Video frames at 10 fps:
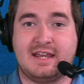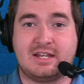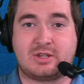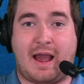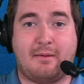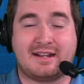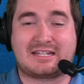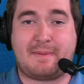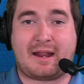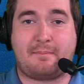So I would
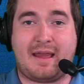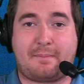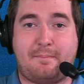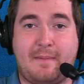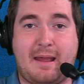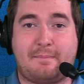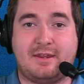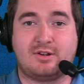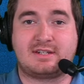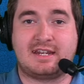expect Matt
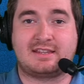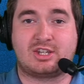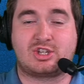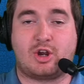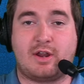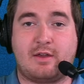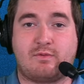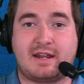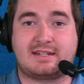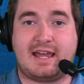Peart to get the start at
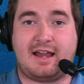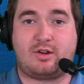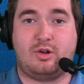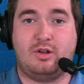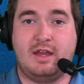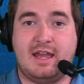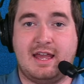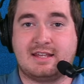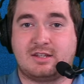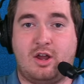right tackle
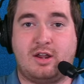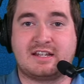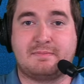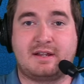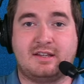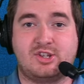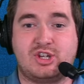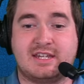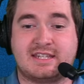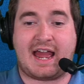as long as
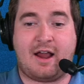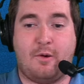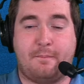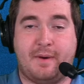McGlinchey out.